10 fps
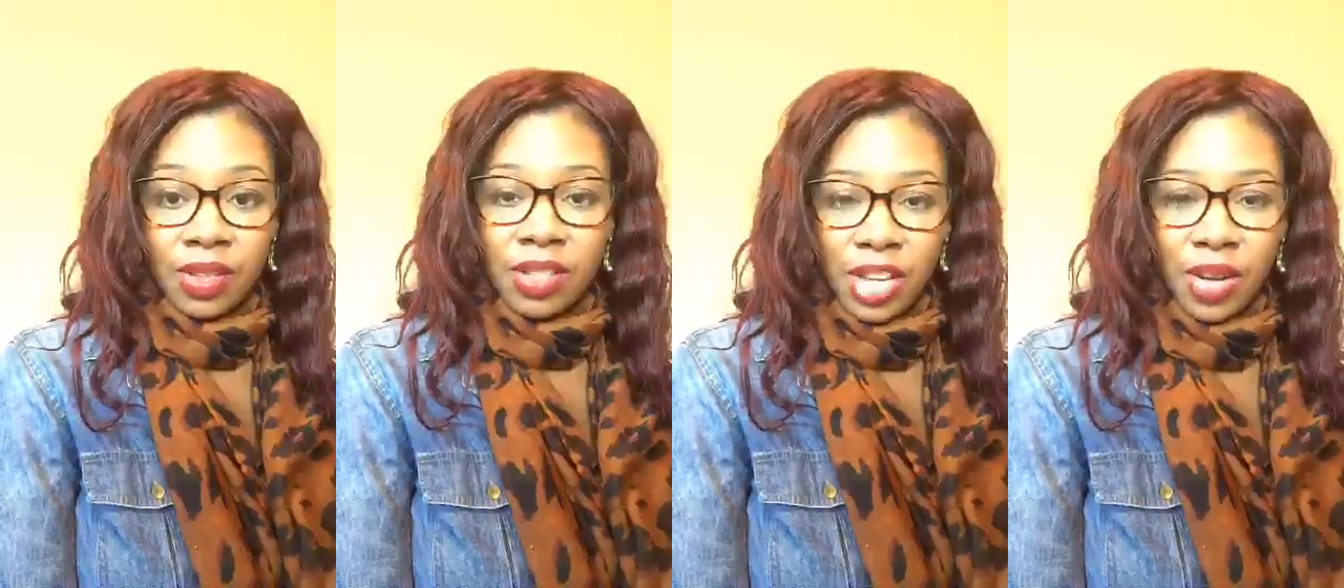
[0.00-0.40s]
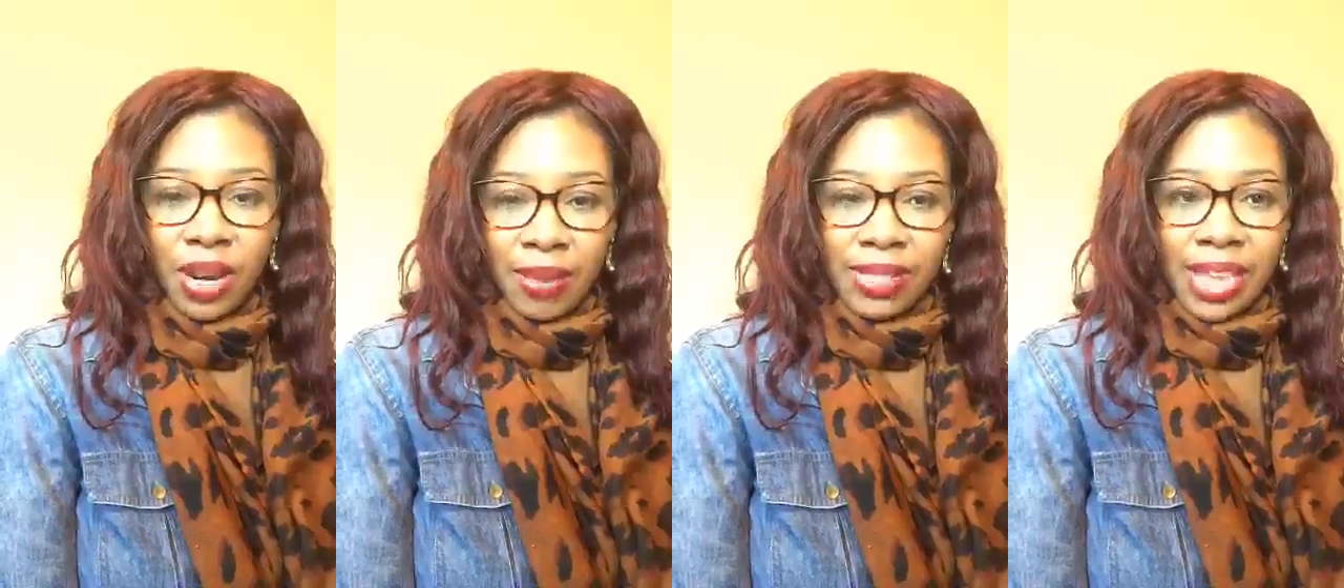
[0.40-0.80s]
Do you know
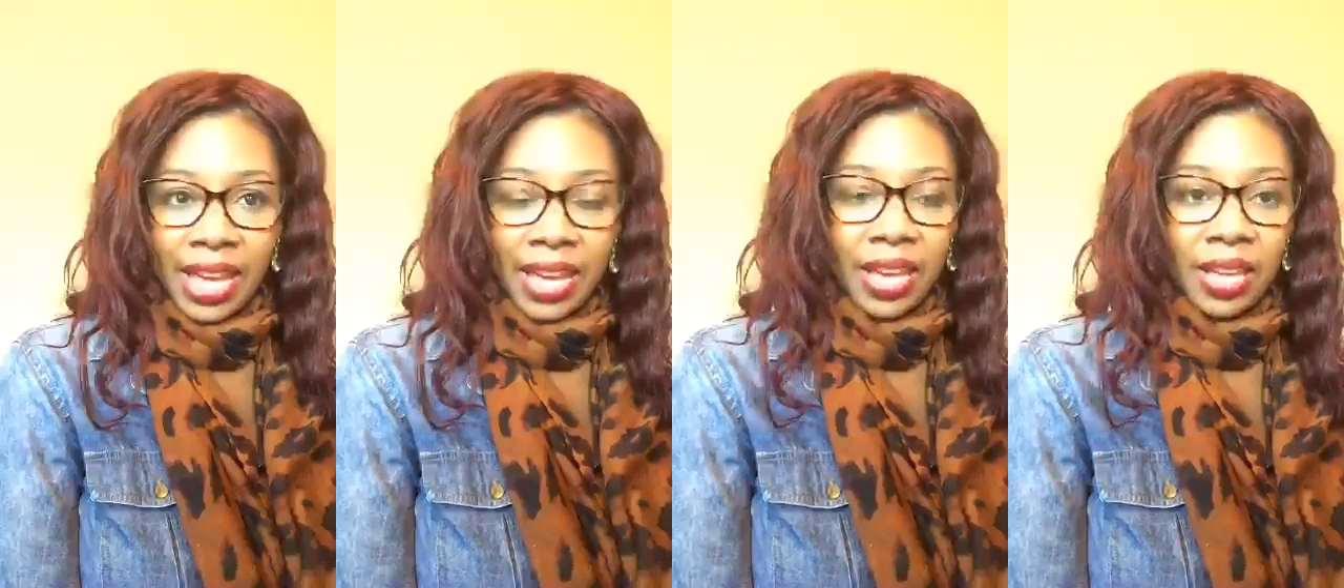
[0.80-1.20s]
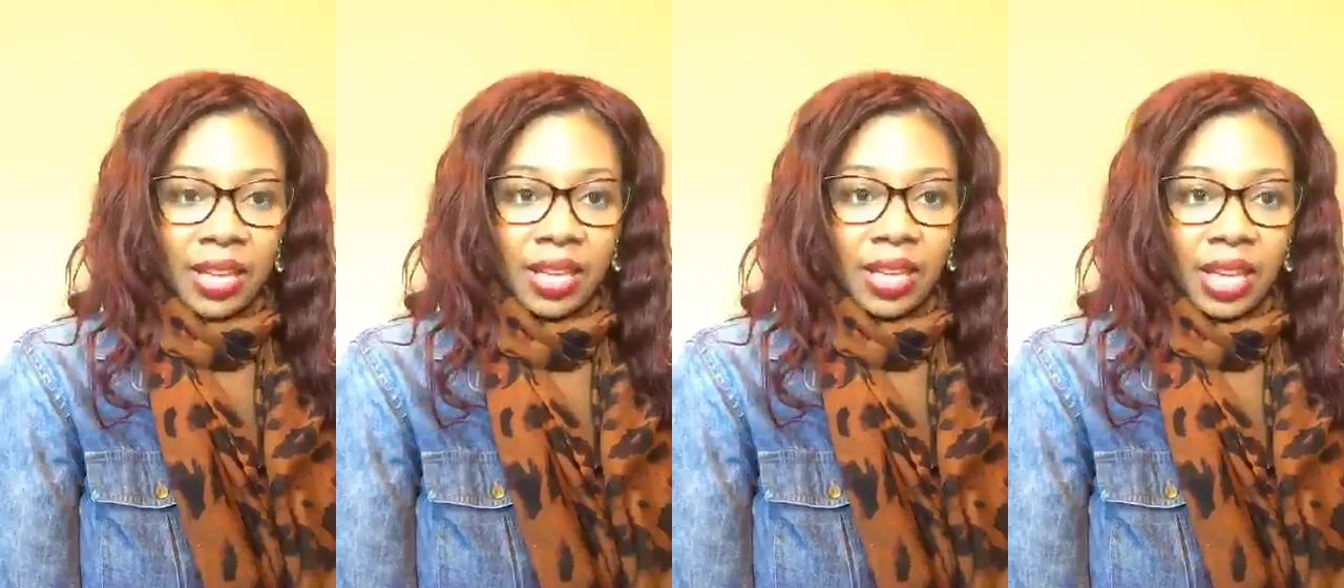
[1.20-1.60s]
what I'm saying?
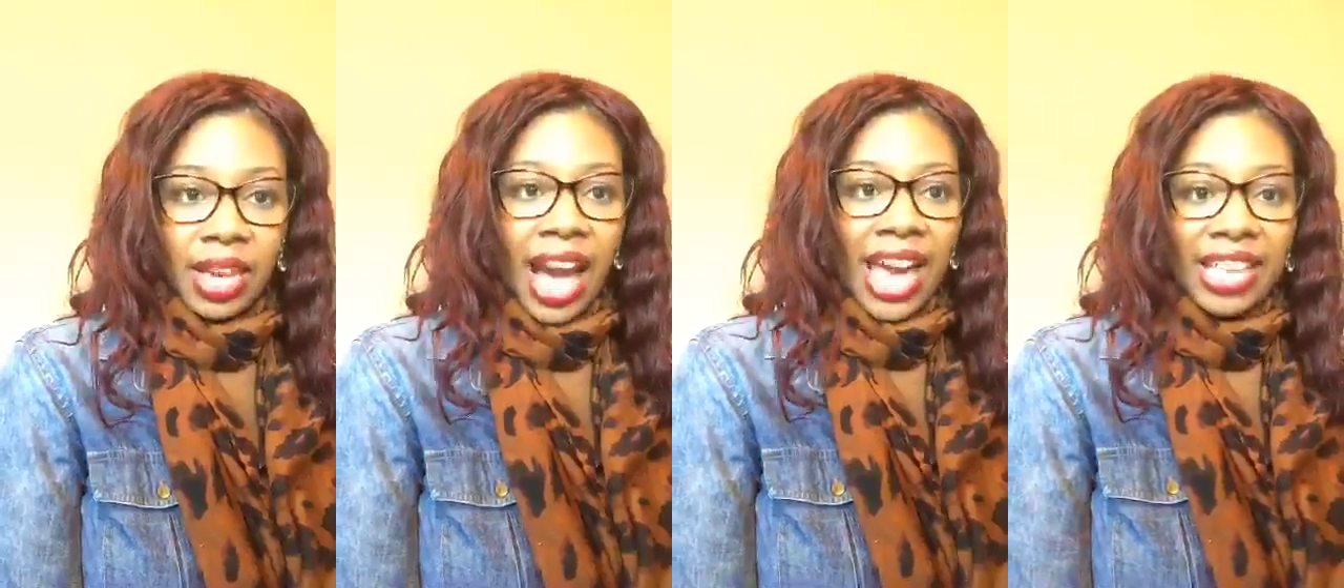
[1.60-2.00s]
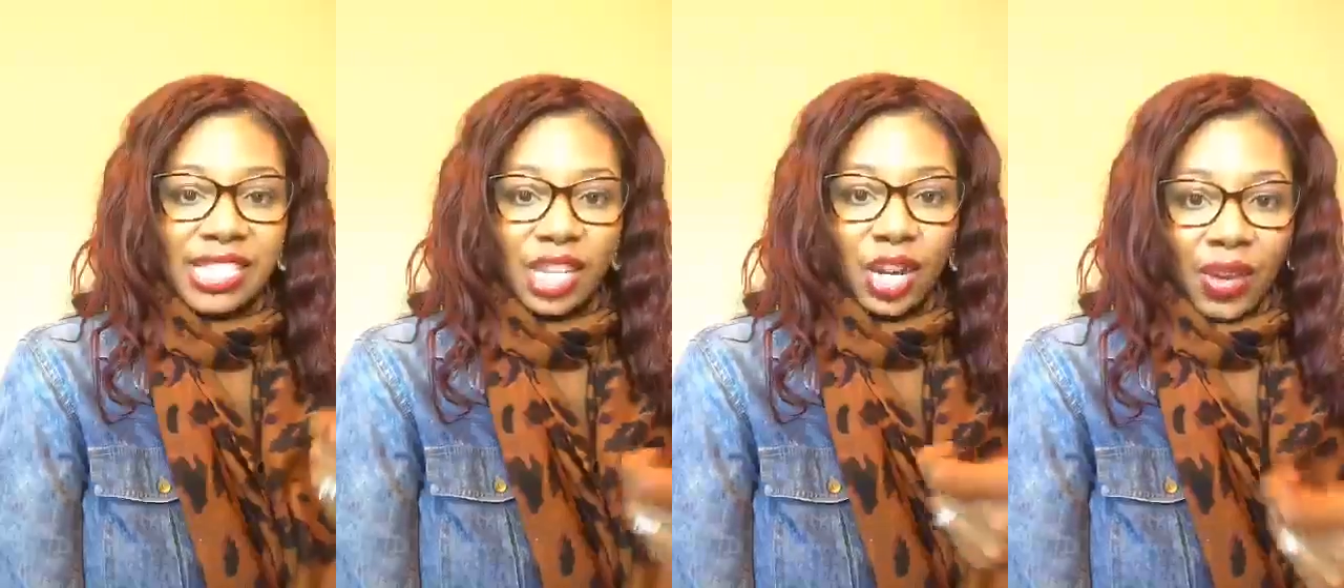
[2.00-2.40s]
God
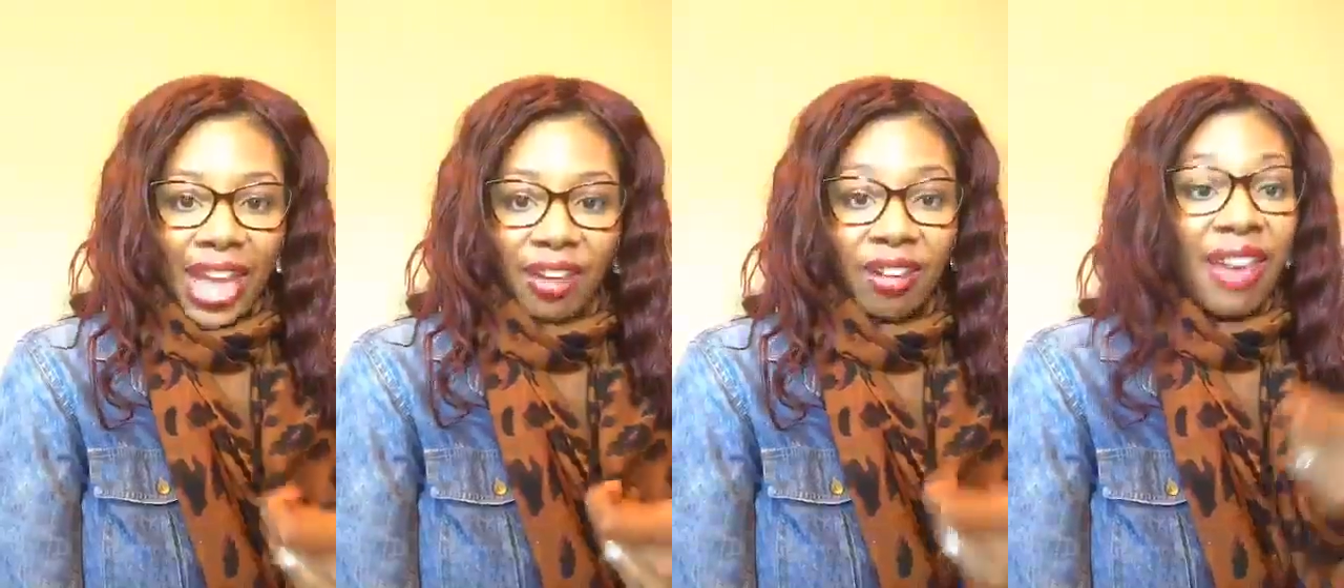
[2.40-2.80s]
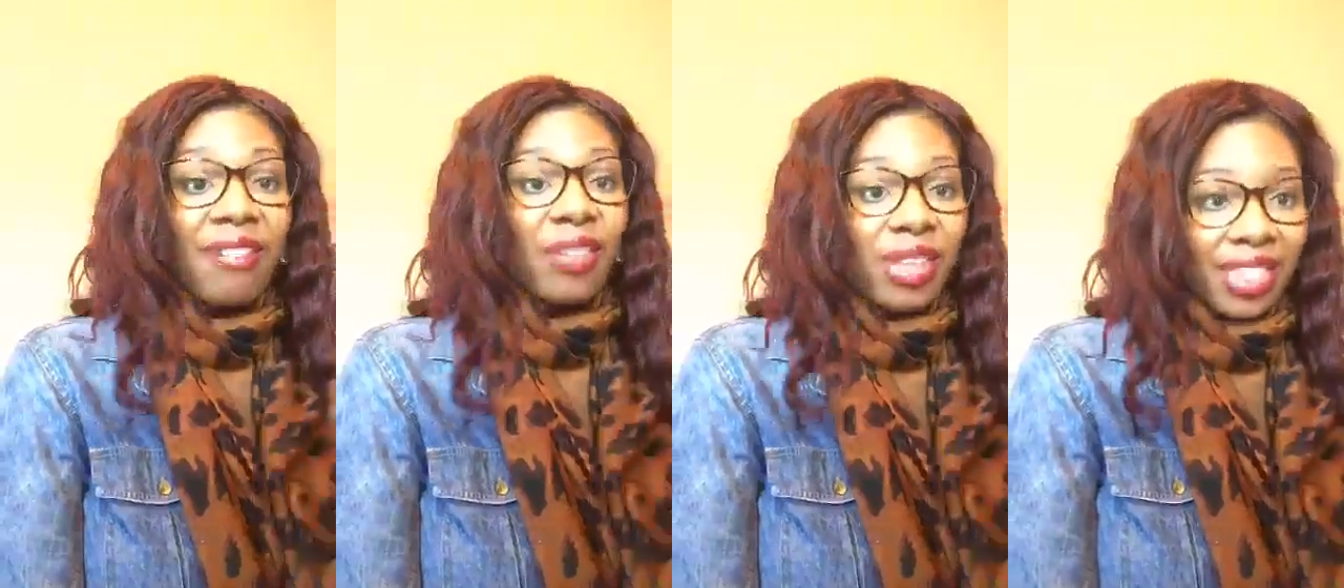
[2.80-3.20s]
is the creator of
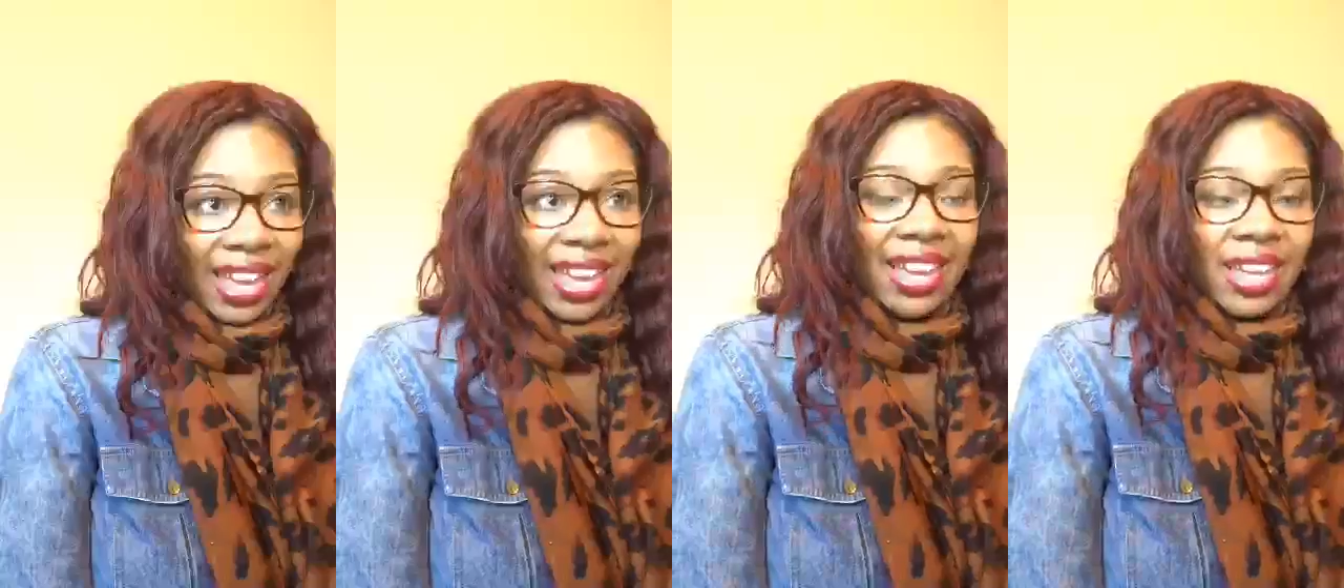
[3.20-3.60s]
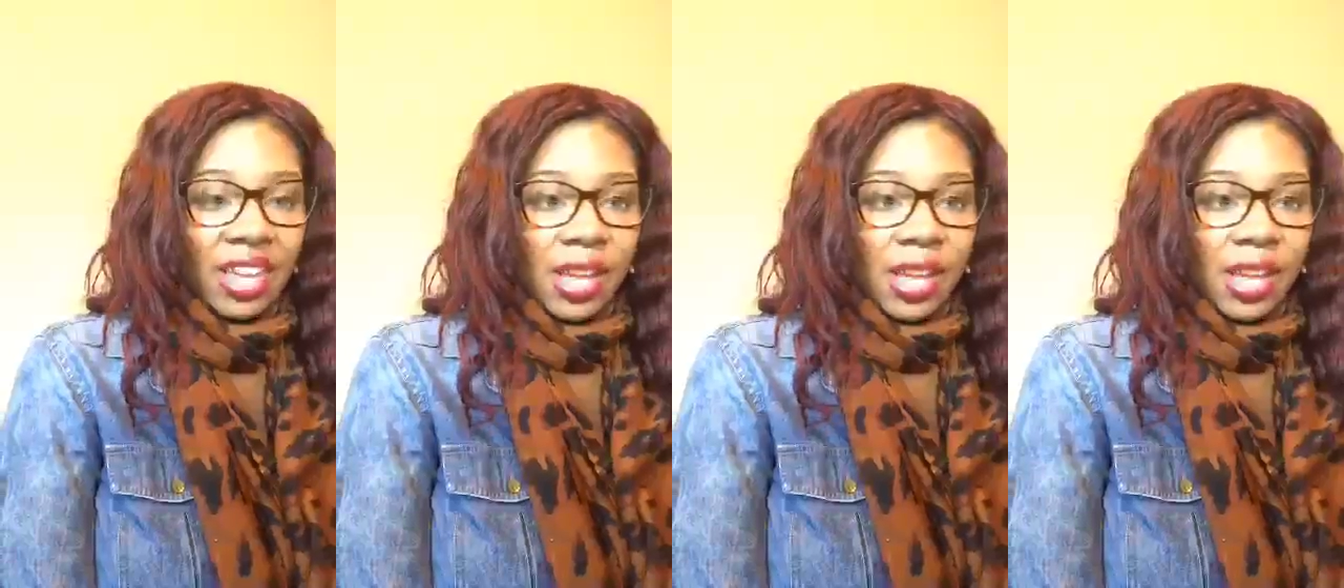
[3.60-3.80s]
everything.